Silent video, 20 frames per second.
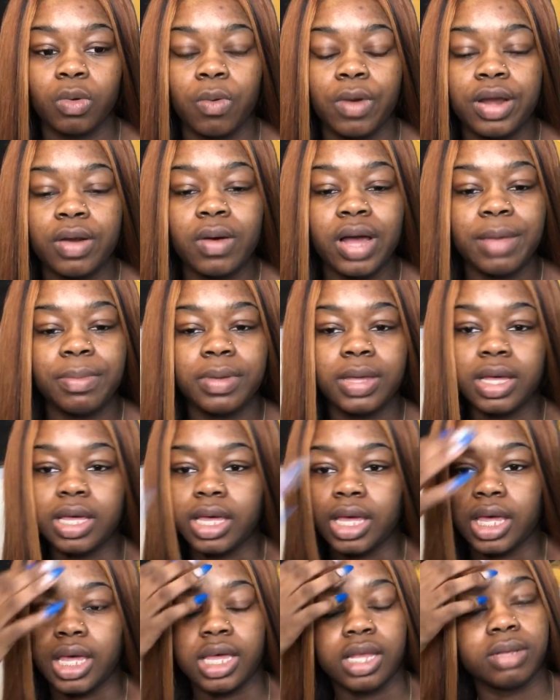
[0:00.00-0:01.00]
Where do I
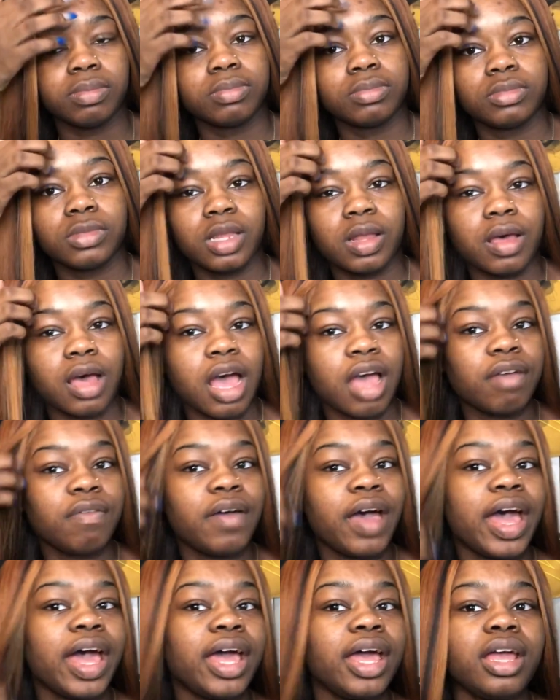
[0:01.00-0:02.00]
begin? I've
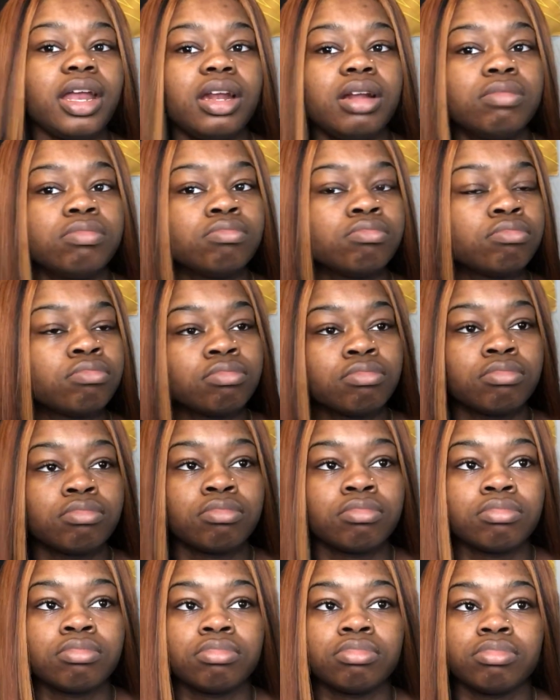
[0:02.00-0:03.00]
had
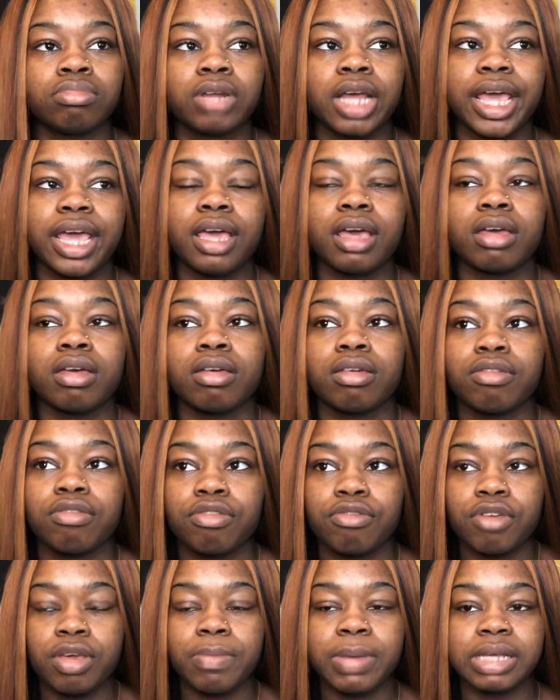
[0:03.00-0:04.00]
like
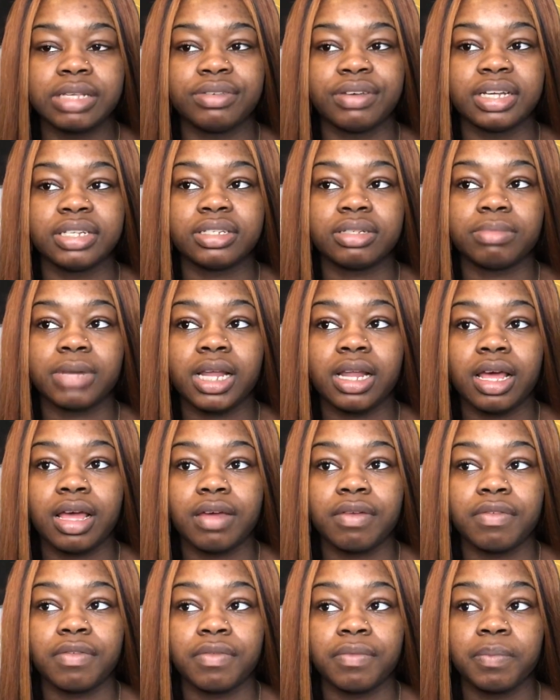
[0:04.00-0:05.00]
3 best friends in my life.
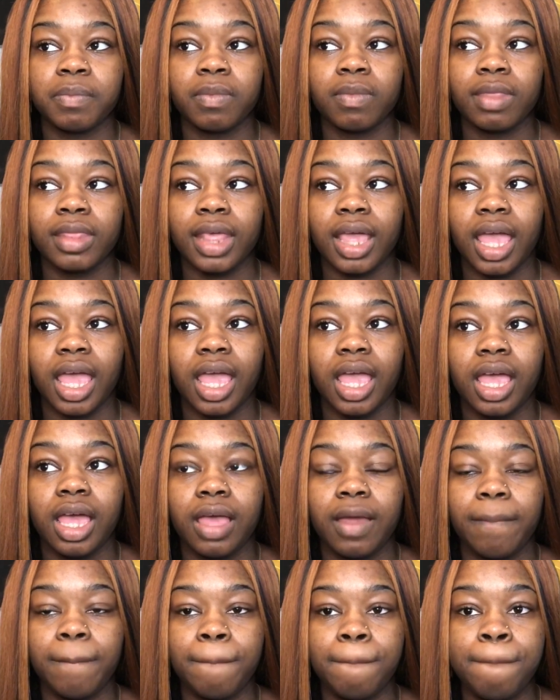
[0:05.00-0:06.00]

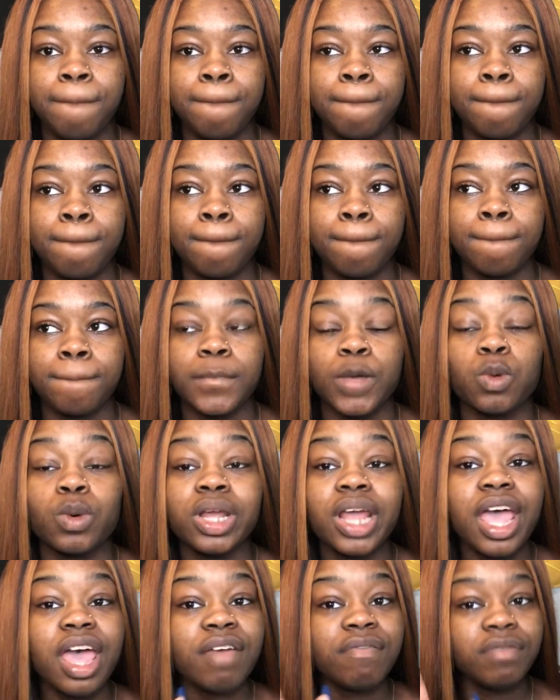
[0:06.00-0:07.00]
And the one
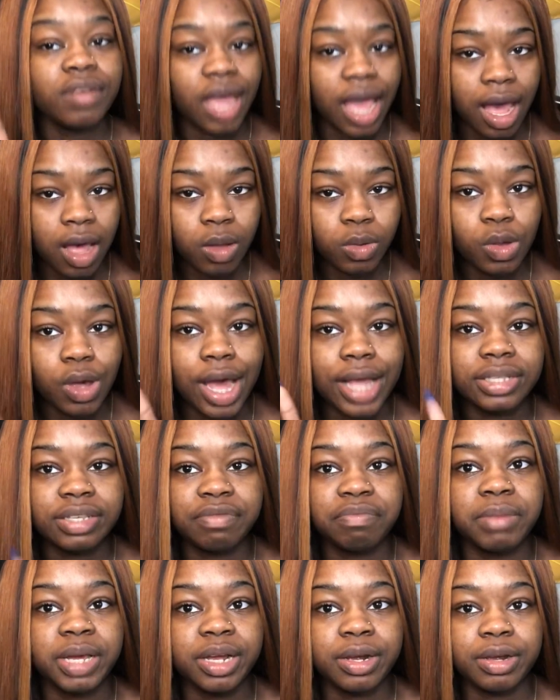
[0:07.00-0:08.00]
I have now, you guys have
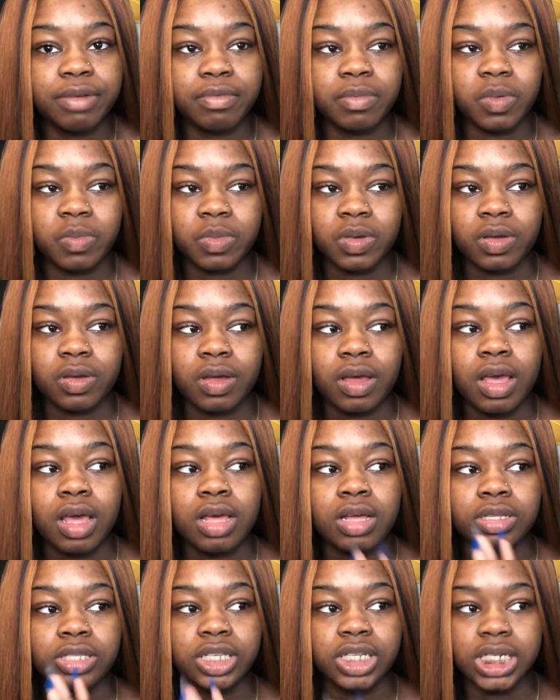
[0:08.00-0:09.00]
met her, remember
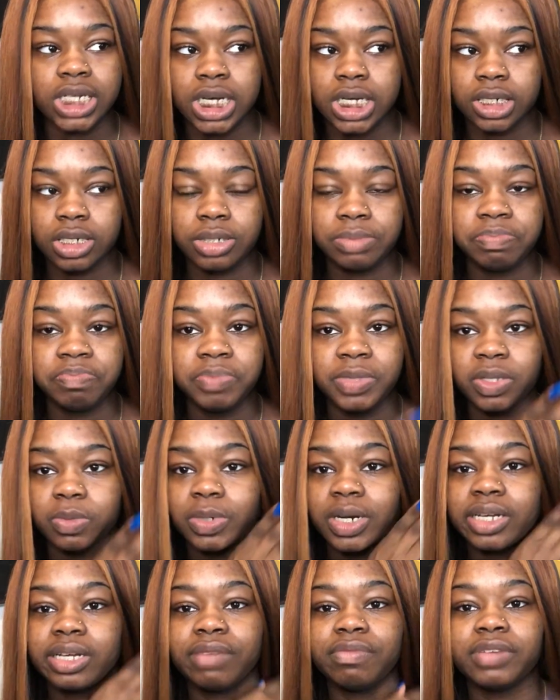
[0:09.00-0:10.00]
Tiana? The one
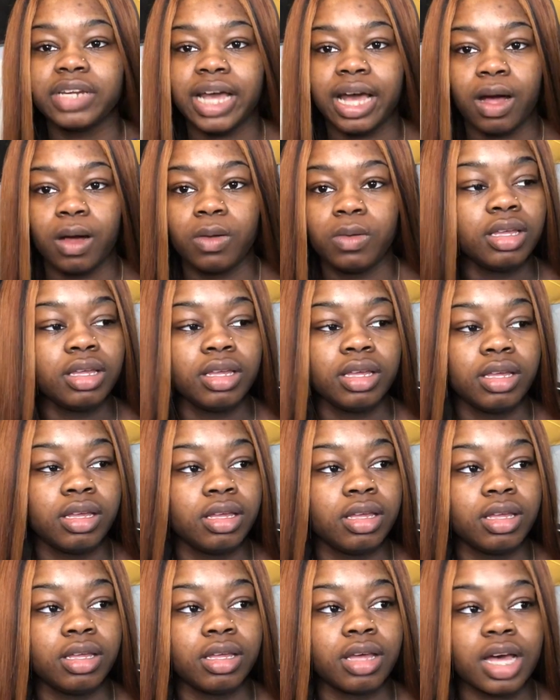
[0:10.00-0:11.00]
I have now,
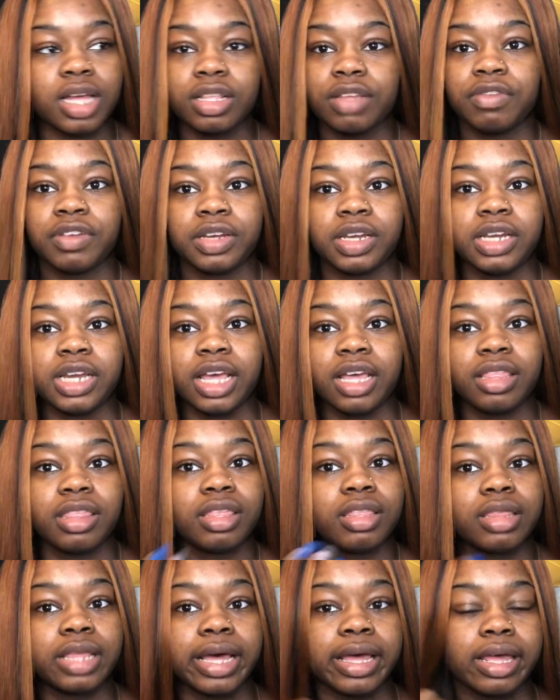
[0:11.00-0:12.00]
I love her to death.
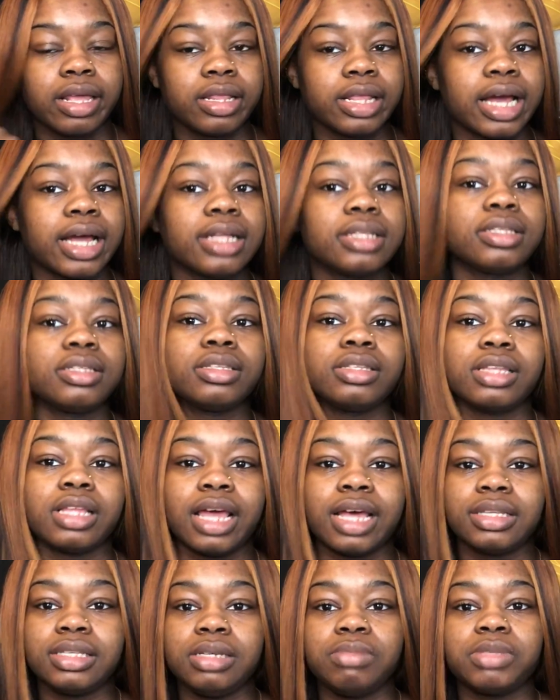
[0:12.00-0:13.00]
Like that
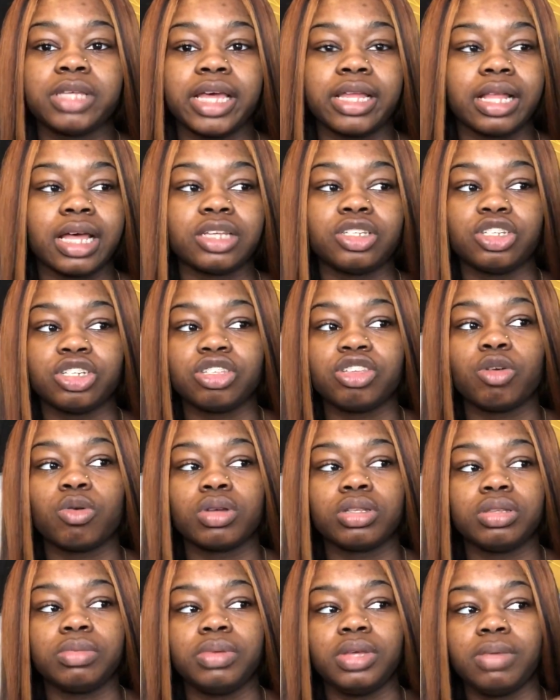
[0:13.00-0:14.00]
seems like that's just going
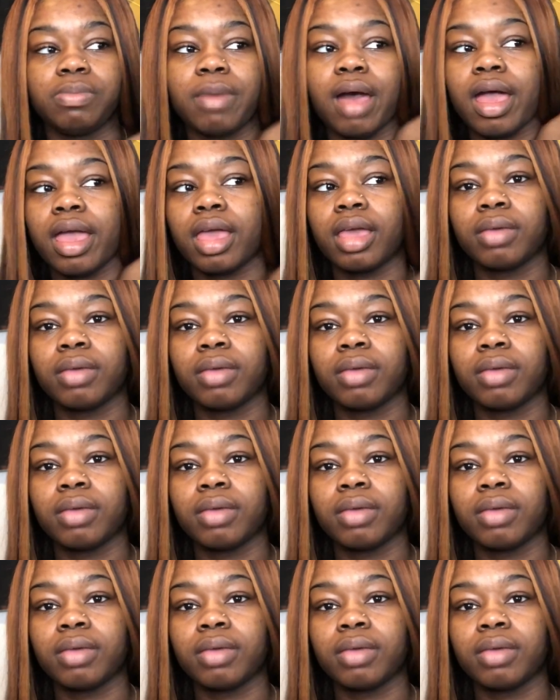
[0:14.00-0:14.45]
to be my